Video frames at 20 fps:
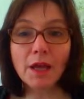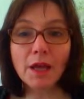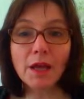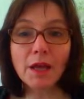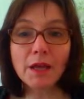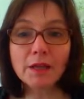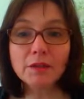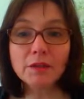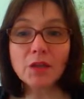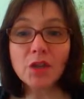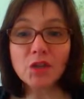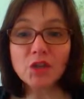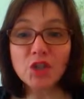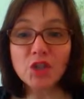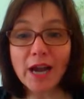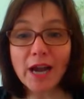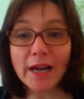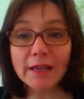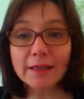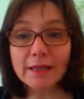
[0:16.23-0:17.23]
a
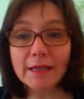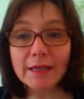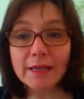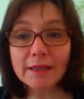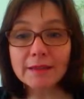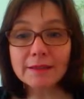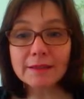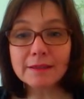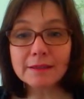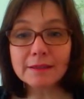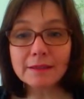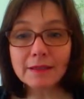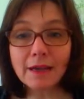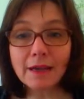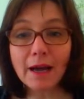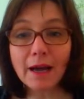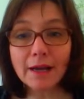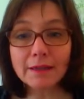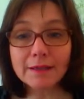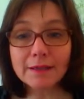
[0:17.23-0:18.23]
Chinese
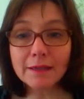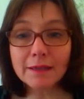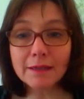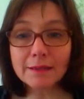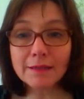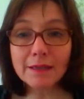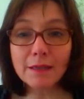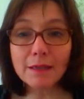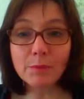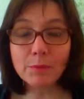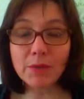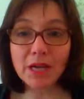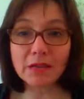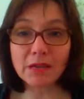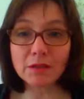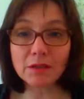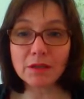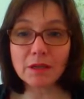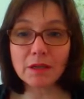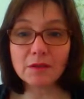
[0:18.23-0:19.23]
ICC
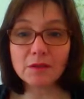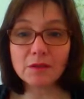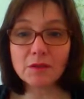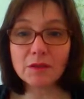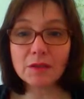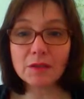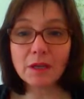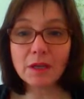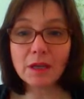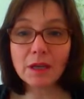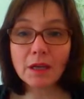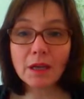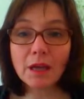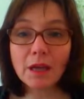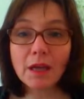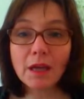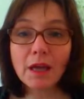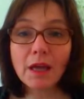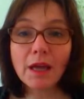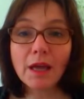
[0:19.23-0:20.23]
president,
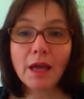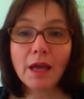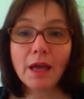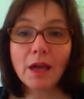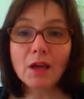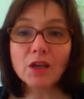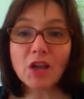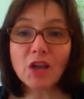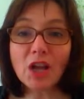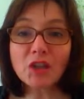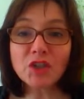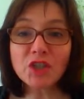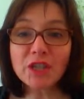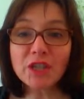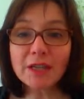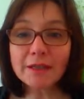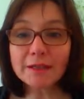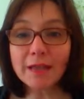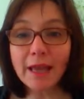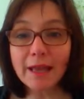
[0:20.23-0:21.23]
a
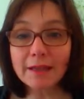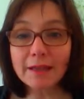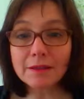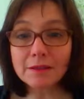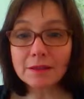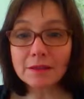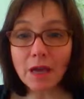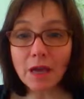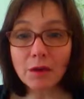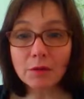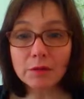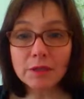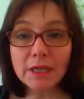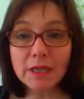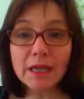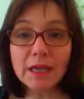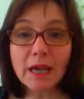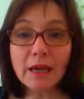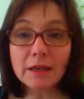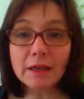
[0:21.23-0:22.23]
Russian and
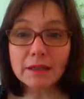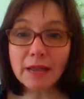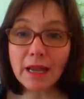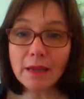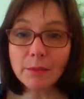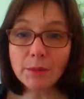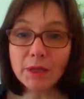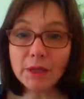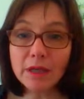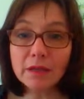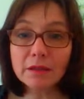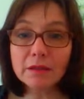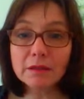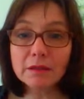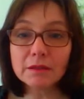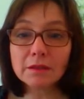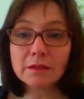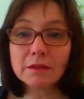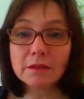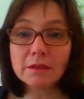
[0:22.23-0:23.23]
Saudi
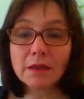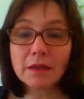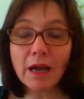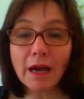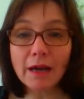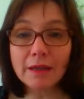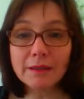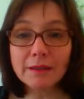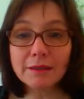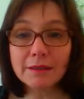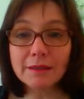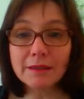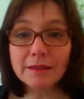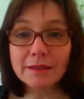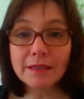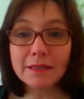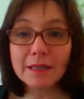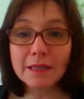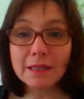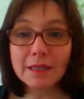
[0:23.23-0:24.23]
Arabian
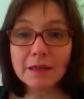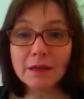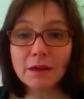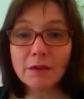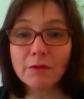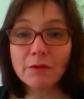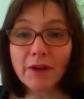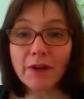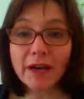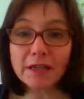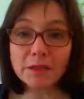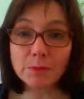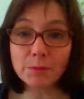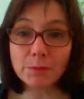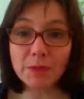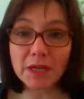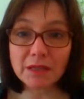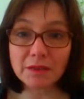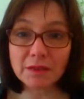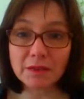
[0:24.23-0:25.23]
ICC vice
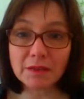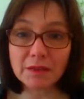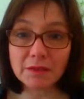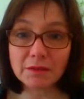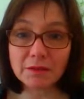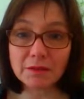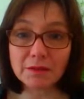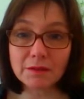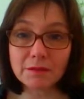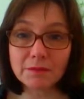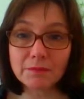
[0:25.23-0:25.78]
president.